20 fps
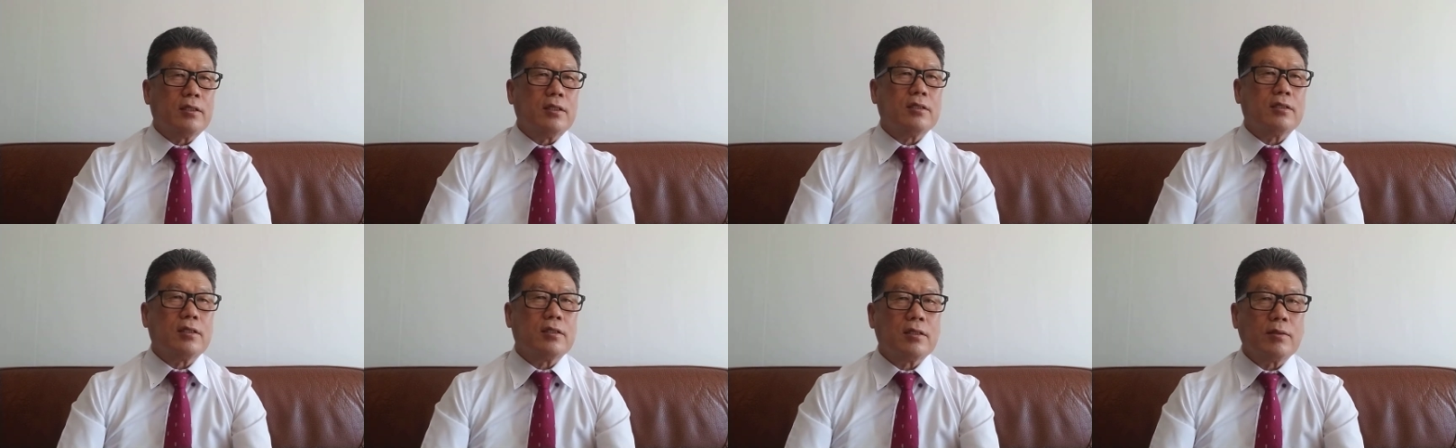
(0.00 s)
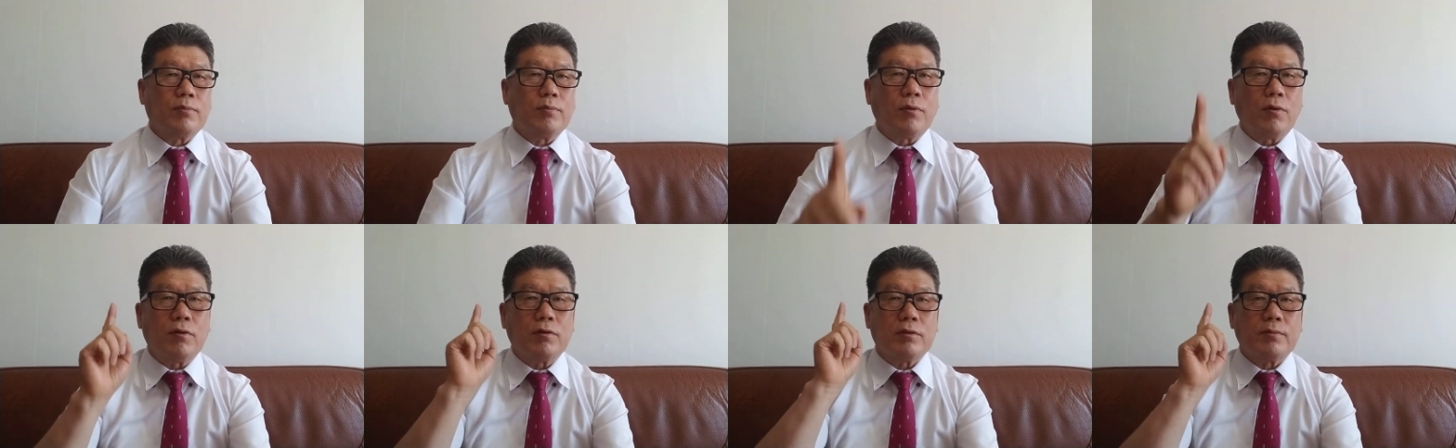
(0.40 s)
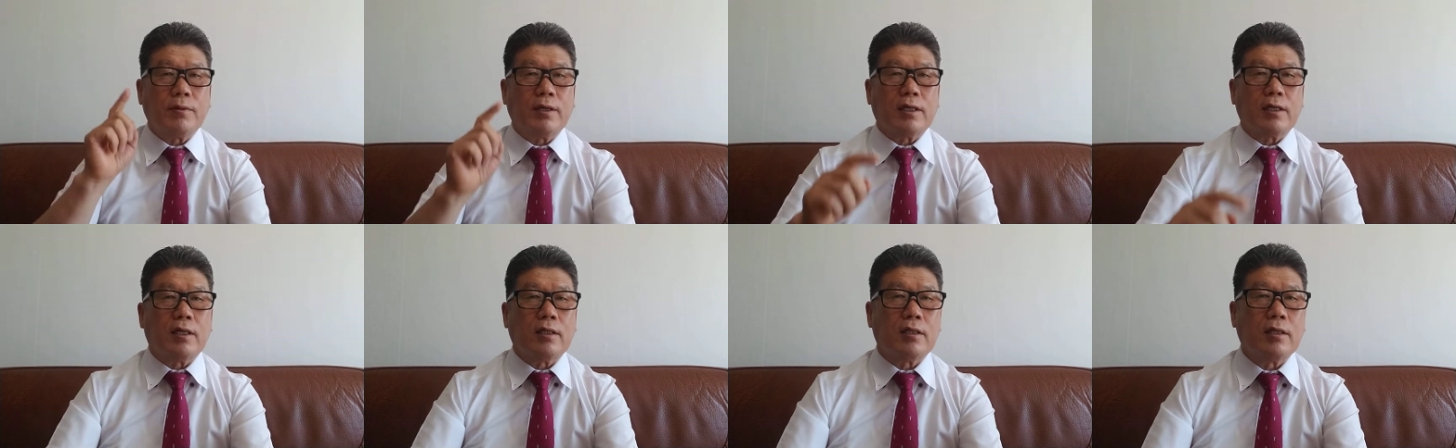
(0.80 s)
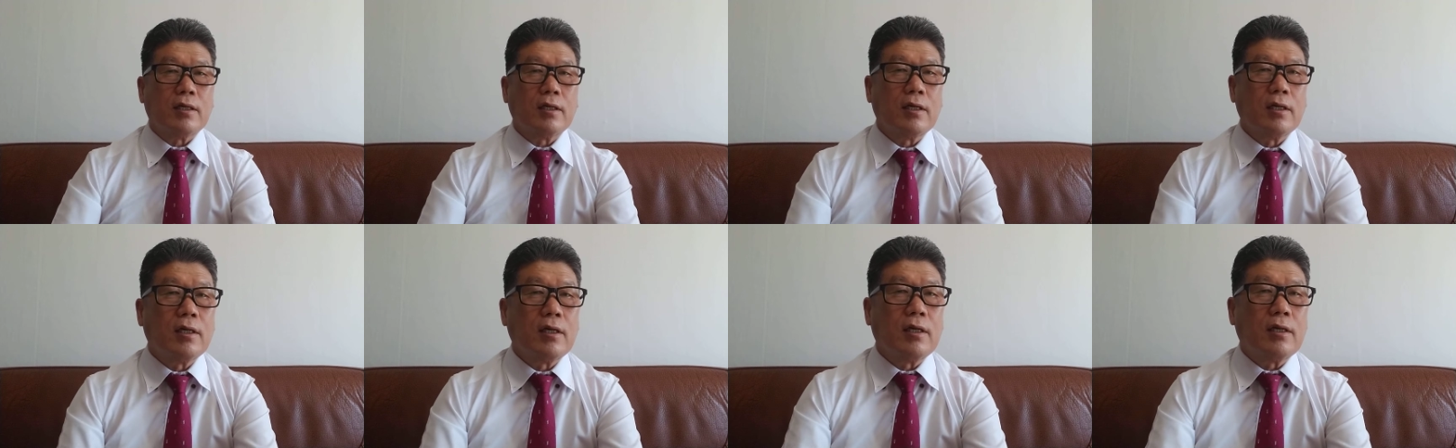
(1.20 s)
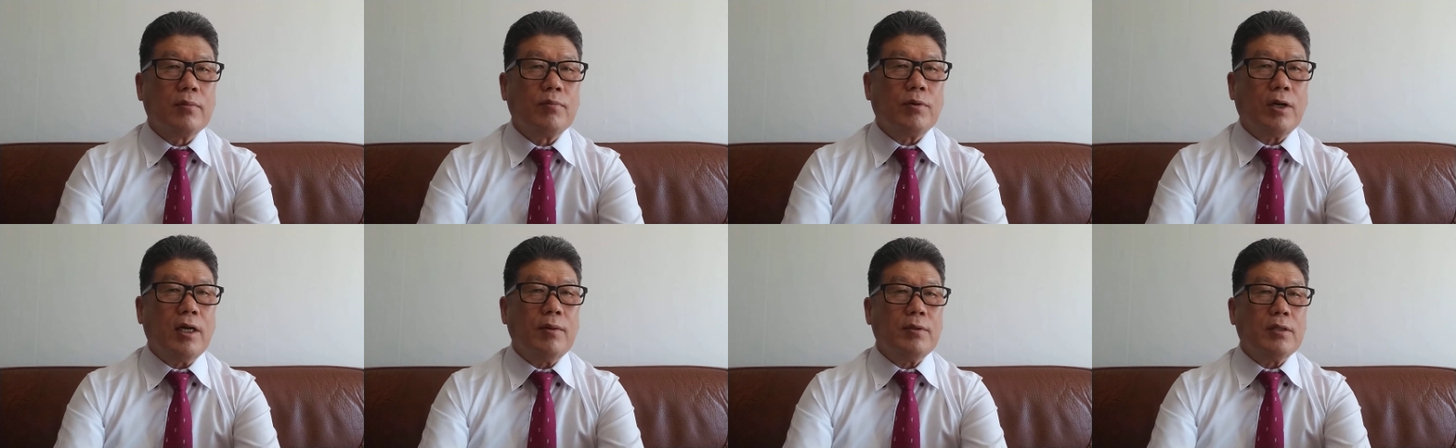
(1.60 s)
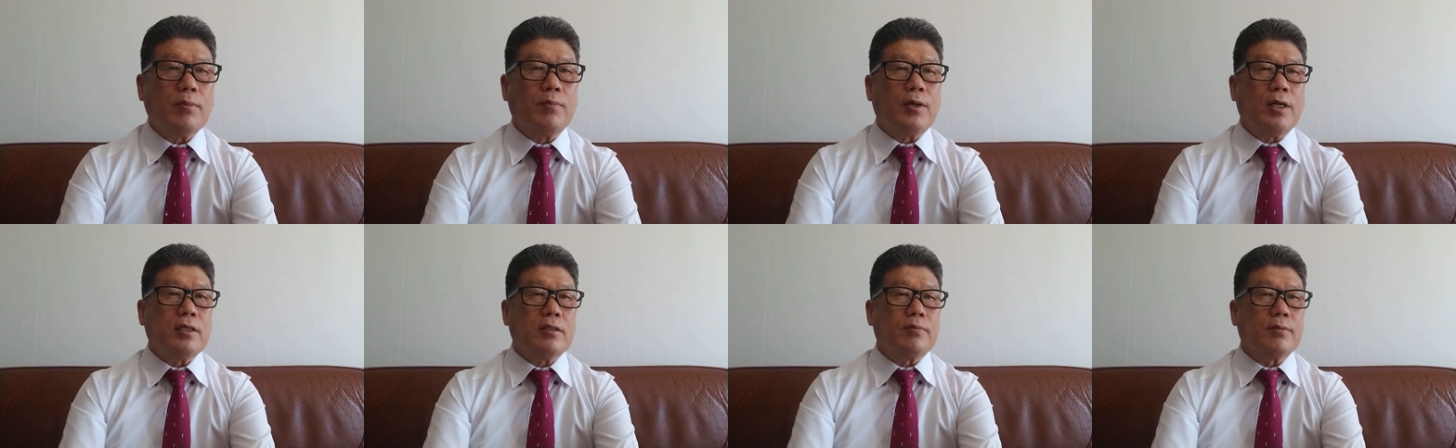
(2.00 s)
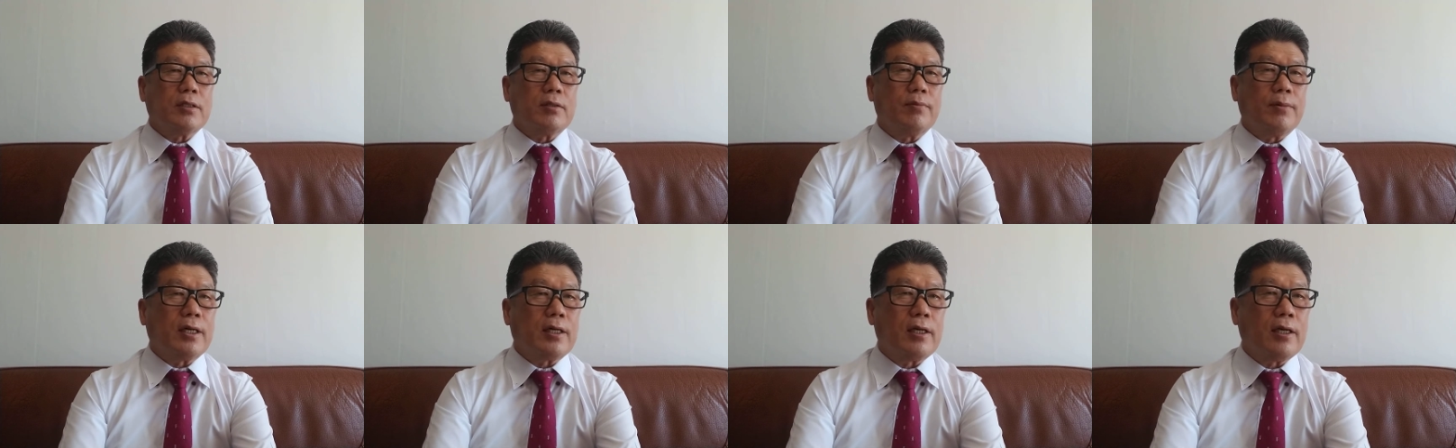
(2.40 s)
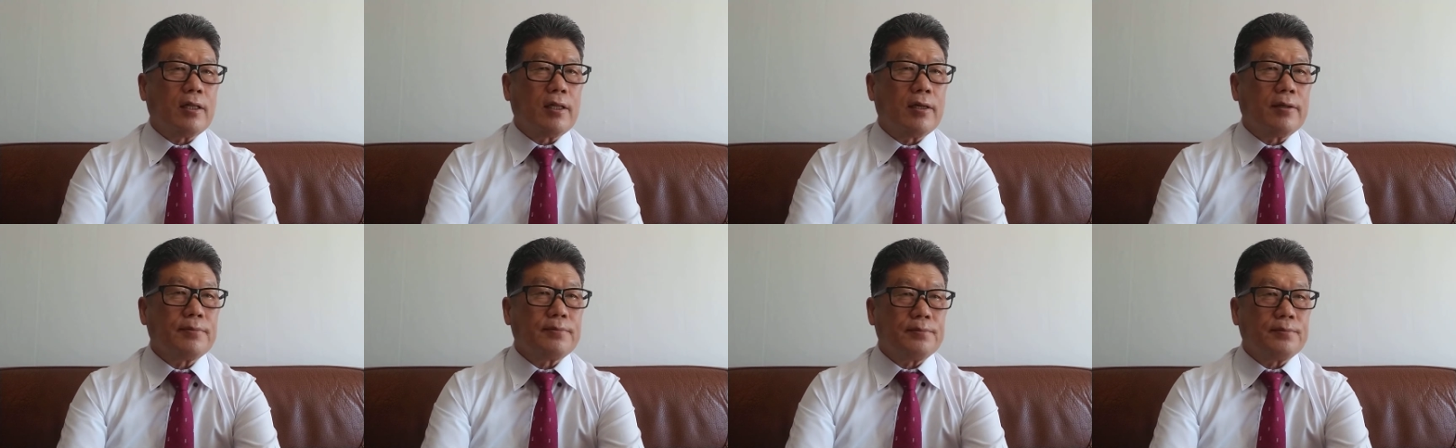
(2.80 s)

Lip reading: This is a fourth market. Private placement market.